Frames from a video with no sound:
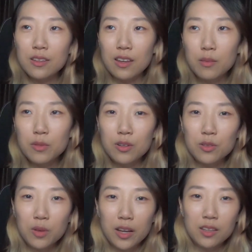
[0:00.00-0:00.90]
table
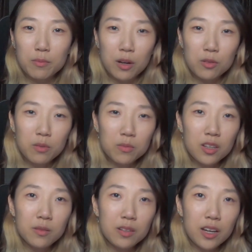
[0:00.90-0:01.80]
into like the melt-top
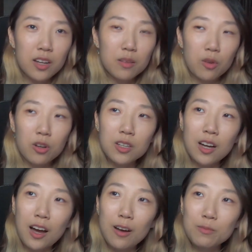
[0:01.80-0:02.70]
table. I added monitor
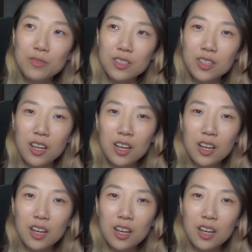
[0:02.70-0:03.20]
arms.